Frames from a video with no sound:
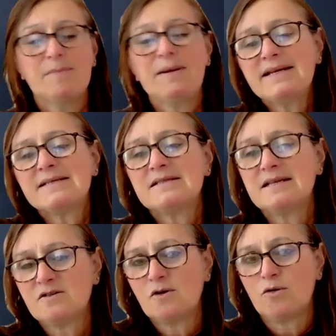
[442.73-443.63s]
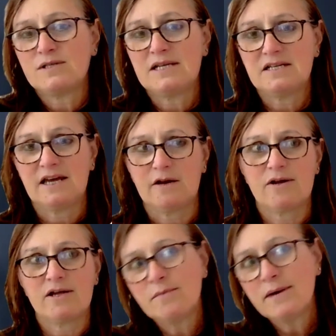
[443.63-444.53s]
The pain isn't necessarily always an
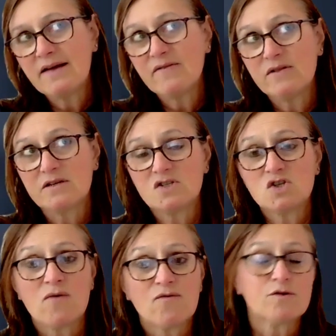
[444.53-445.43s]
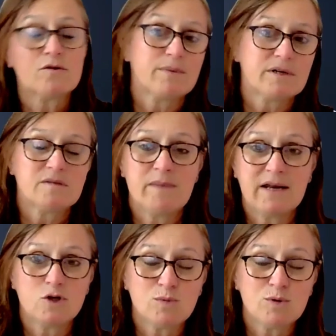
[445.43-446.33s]
indicator, right? You might have a little discomfort, but it's
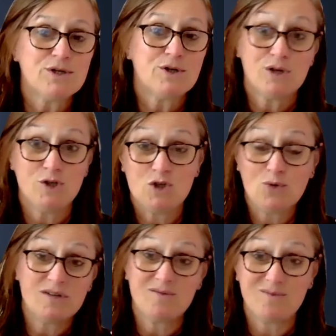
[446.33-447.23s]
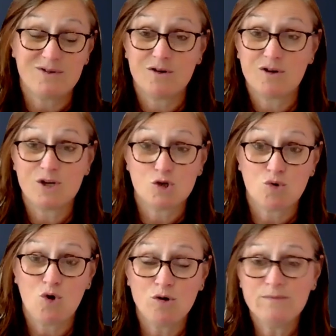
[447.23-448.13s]
manageable and you can do it with good
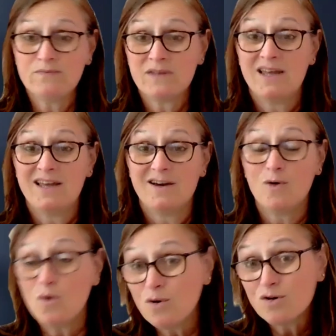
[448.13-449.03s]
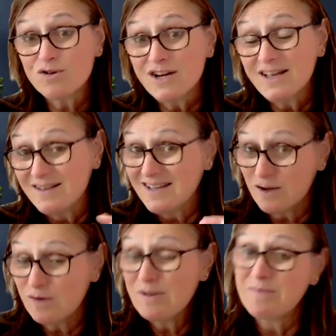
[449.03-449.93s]
control. Or
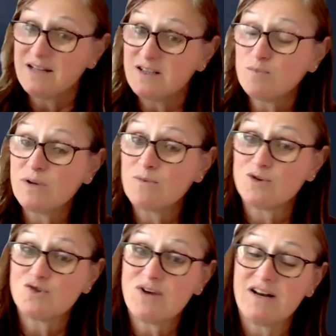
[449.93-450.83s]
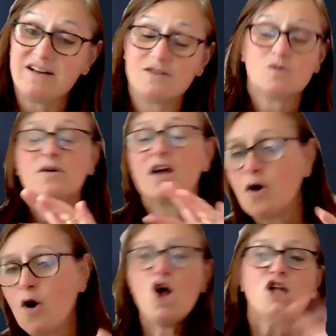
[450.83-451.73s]
it could be that it's putting more strain on it. So
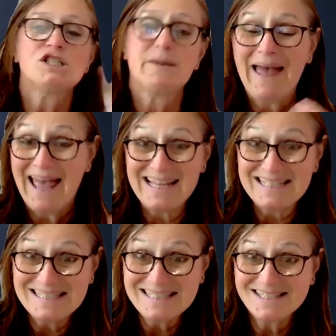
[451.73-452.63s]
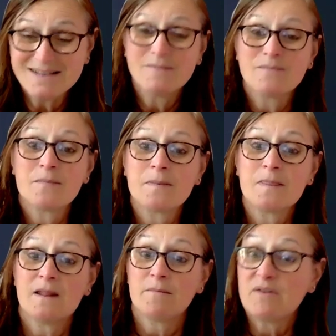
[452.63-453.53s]
it all depends.
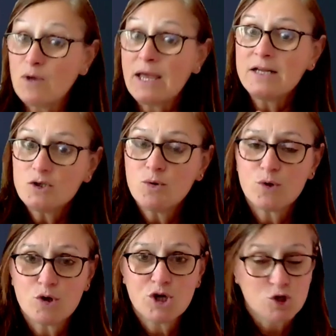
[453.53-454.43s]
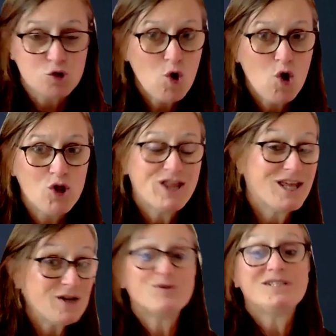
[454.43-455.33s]
But if you can't do it with good control,
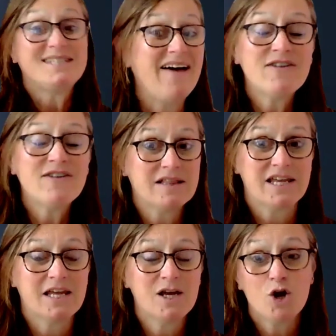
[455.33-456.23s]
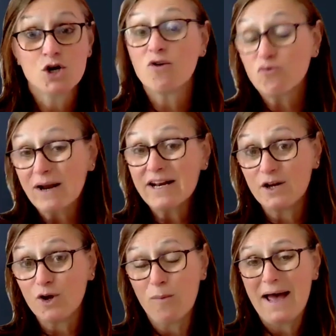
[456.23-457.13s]
then you definitely are not
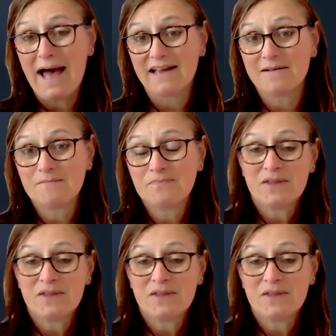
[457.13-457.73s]
ready to go back.